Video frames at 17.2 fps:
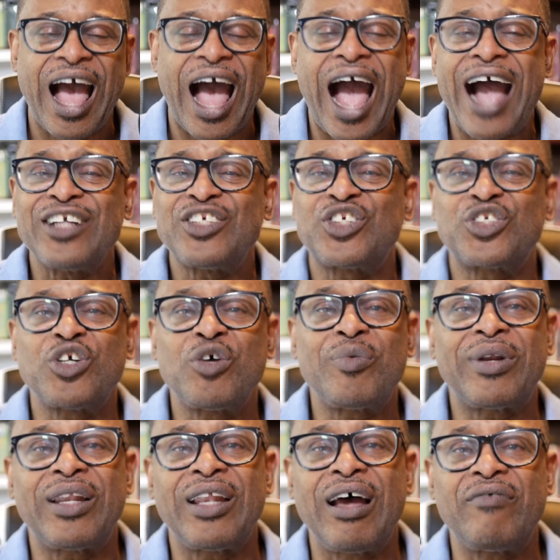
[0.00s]
I sure
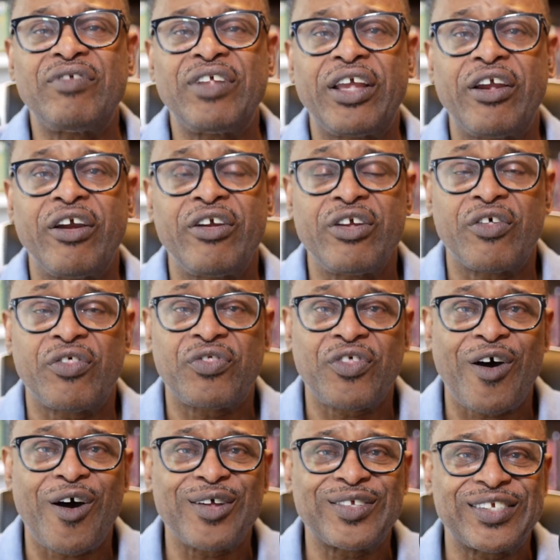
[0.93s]
would love to hear your
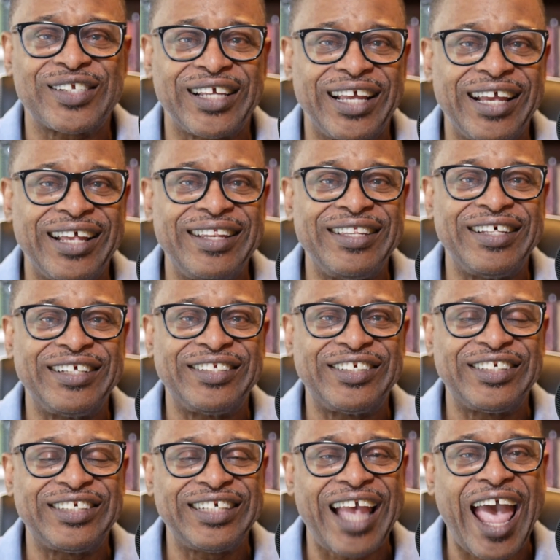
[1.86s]
thoughts in the
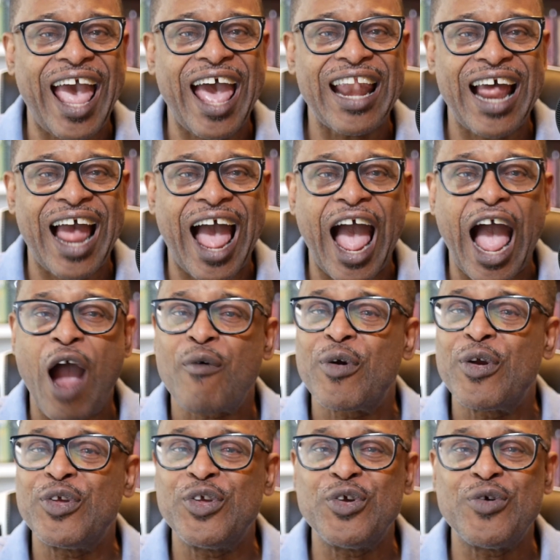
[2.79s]
chat. How
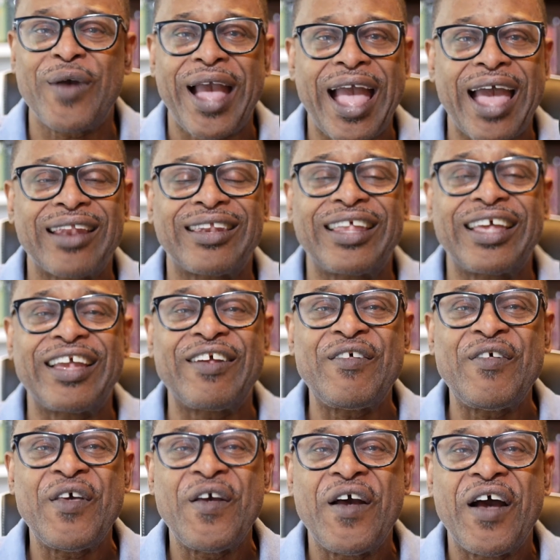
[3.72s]
are you
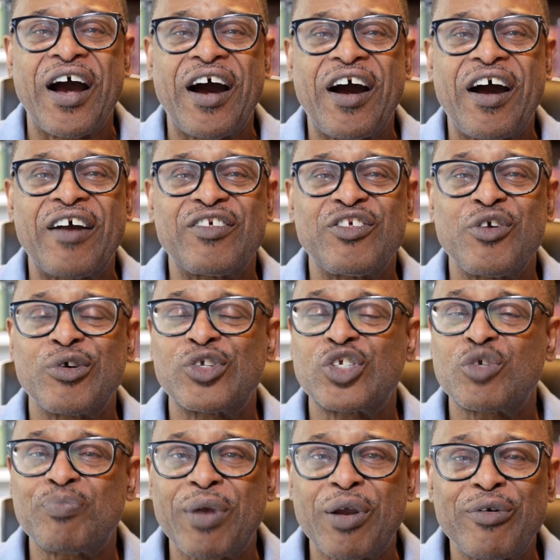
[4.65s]
handling uh, your
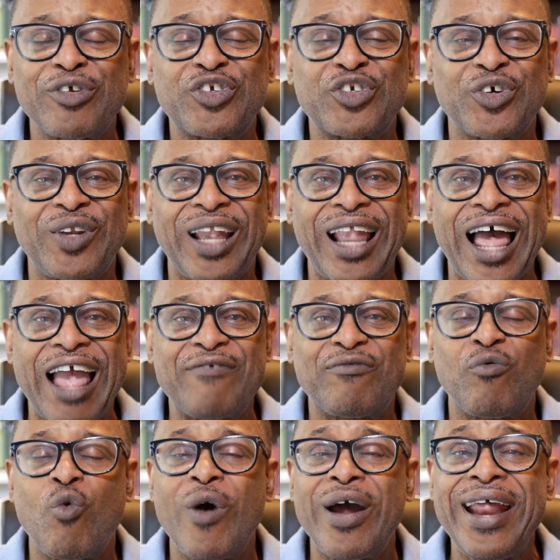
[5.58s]
spiritual
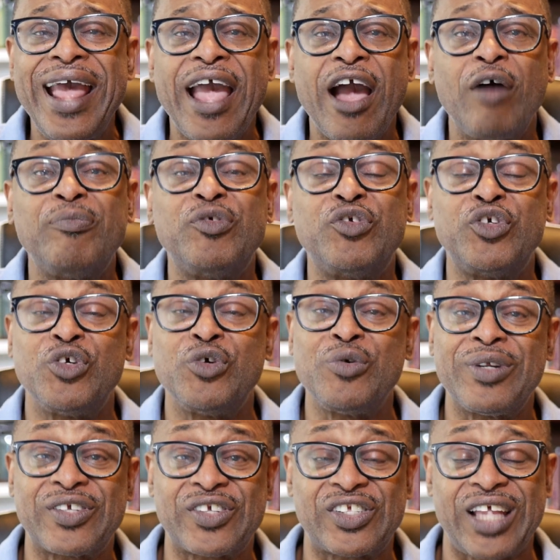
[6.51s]
life? What helps you
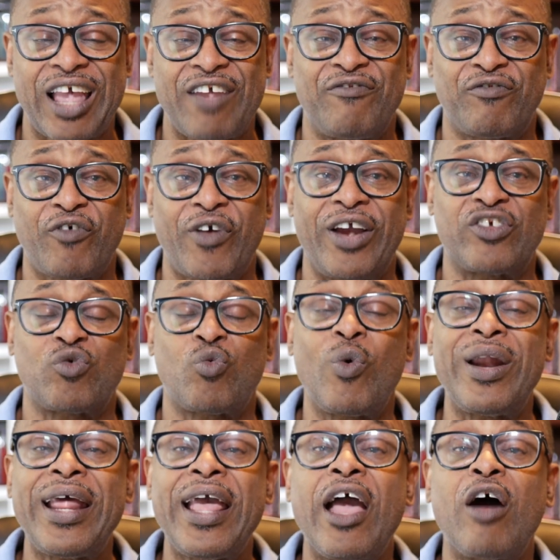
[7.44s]
to stay fresh?
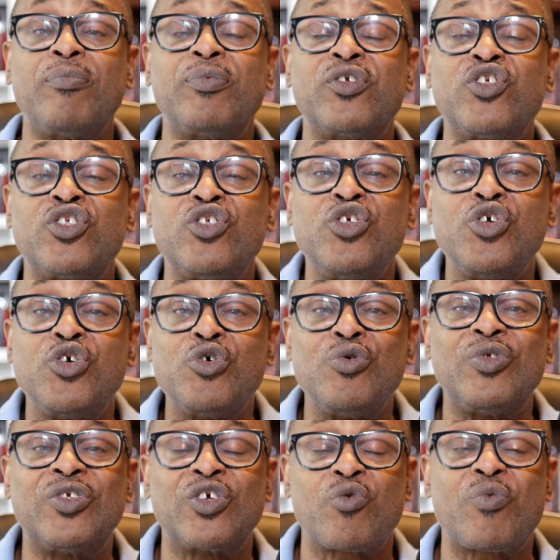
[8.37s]
What helps
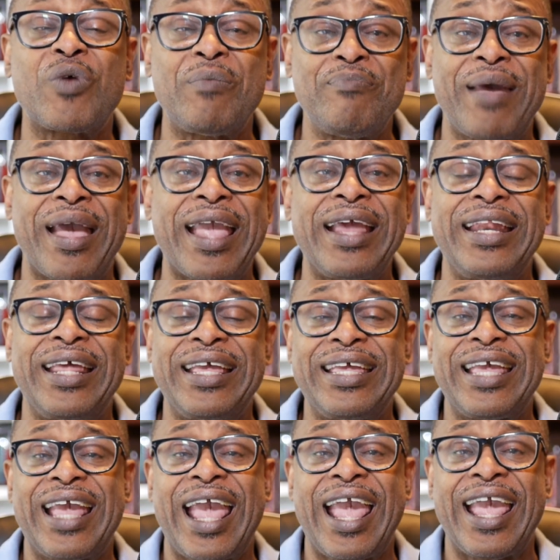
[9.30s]
you to remain
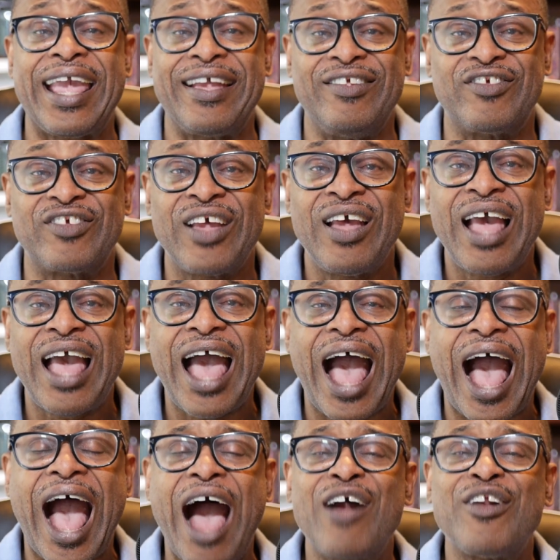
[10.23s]
engaged?
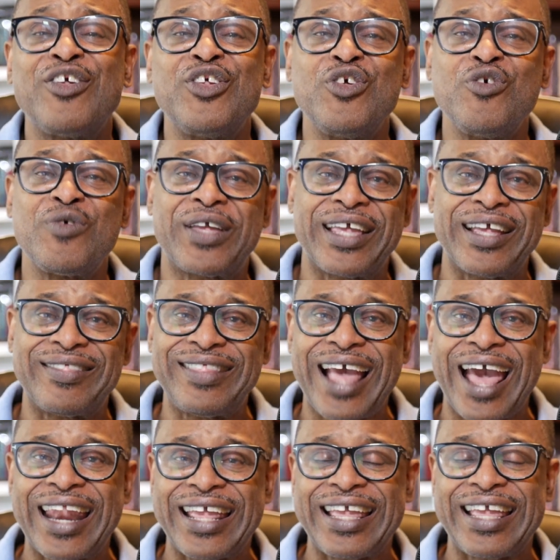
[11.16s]
How do you get
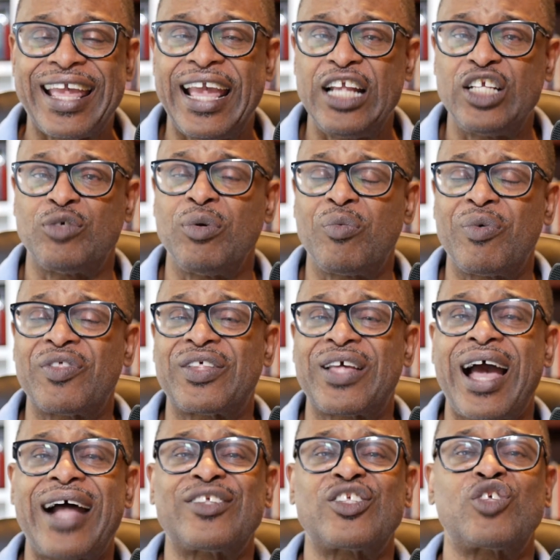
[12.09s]
that engagement with
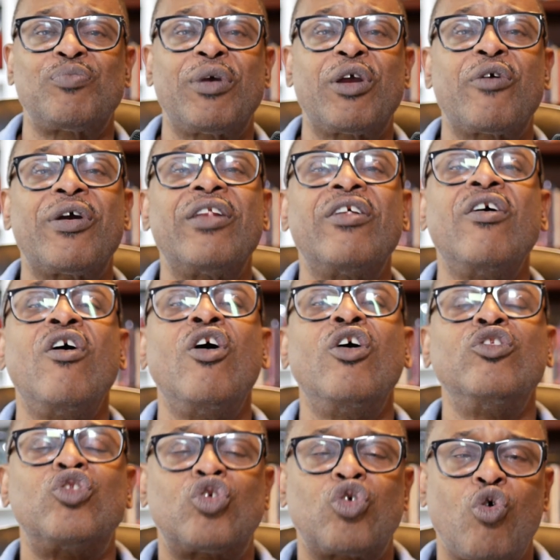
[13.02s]
God's Spirit?
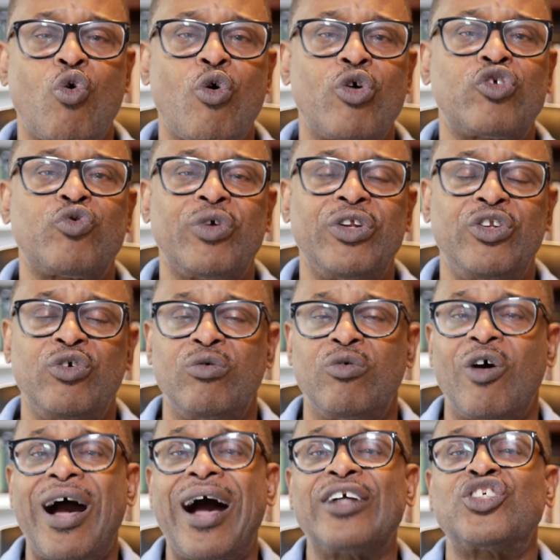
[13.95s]
Towards
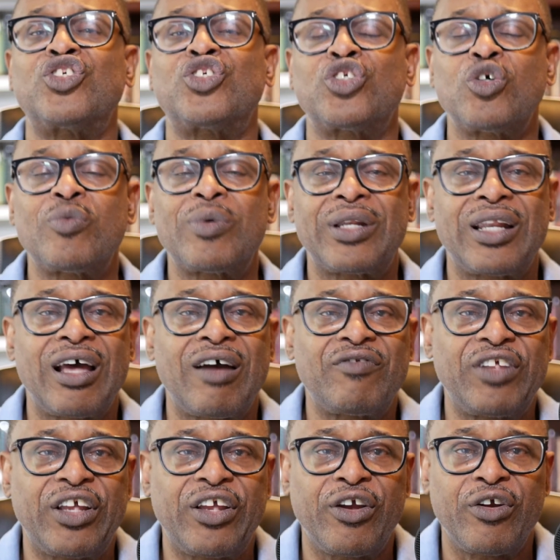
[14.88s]
renewal. I sure would love
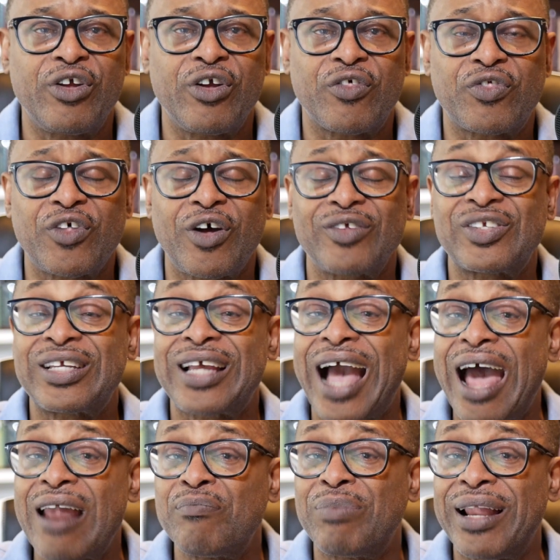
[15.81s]
to hear your thoughts.
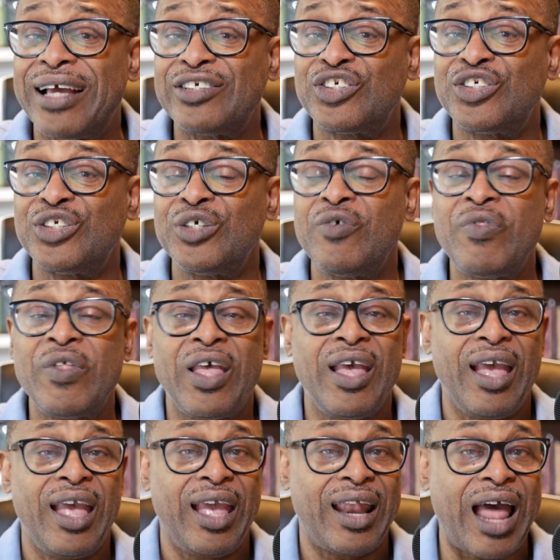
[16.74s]
God bless you,
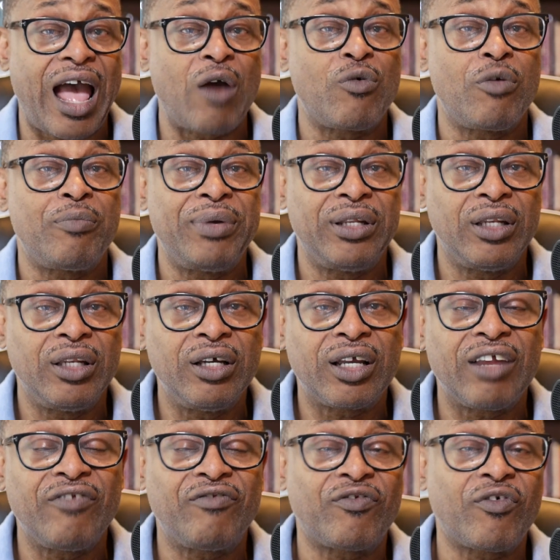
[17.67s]
and I will be
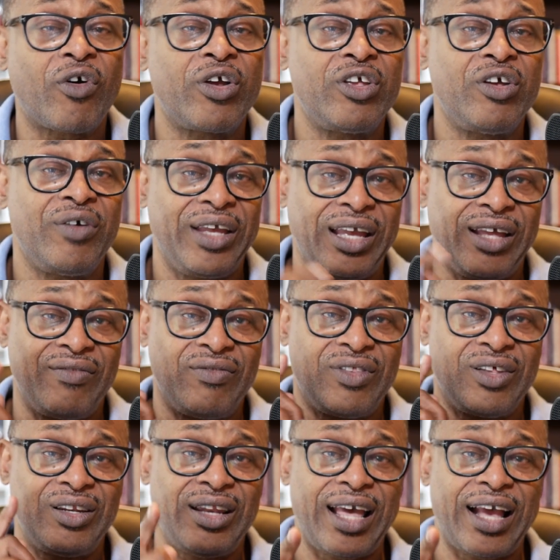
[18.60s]
looking for you in
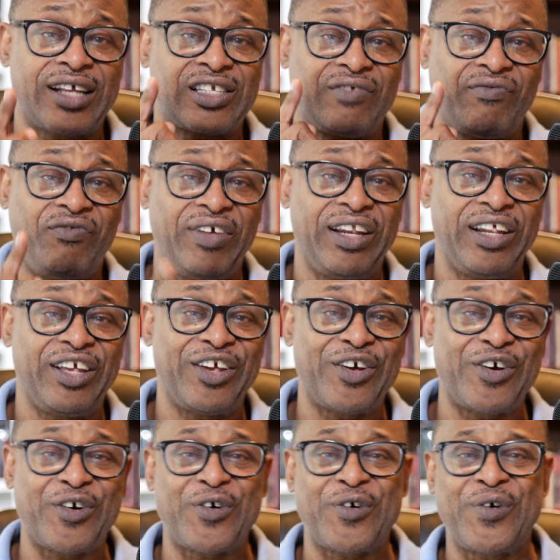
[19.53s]
the next
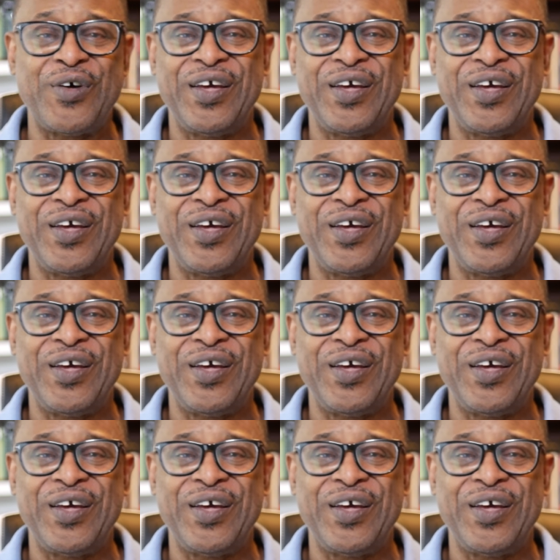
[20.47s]
video.